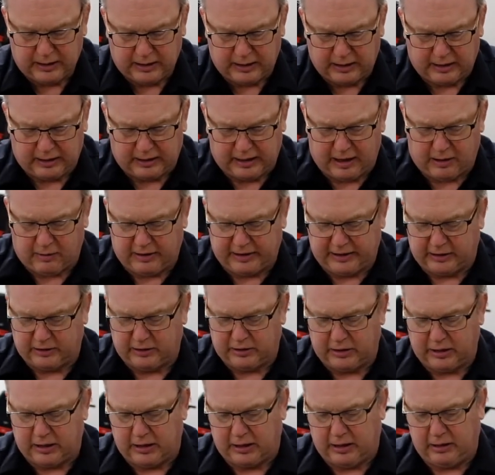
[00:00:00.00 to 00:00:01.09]
and now I
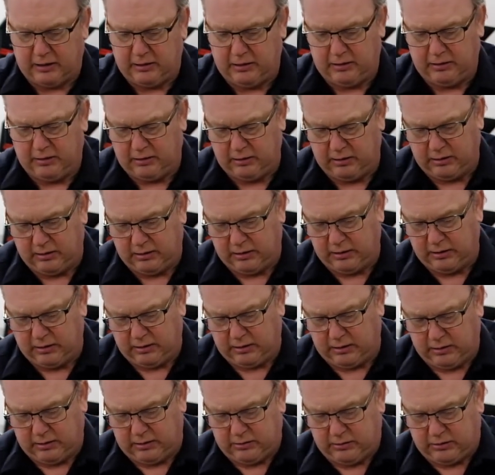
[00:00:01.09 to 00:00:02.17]
can
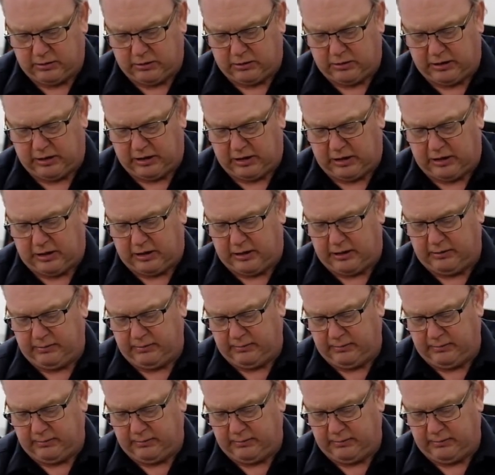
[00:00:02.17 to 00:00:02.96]
turn it on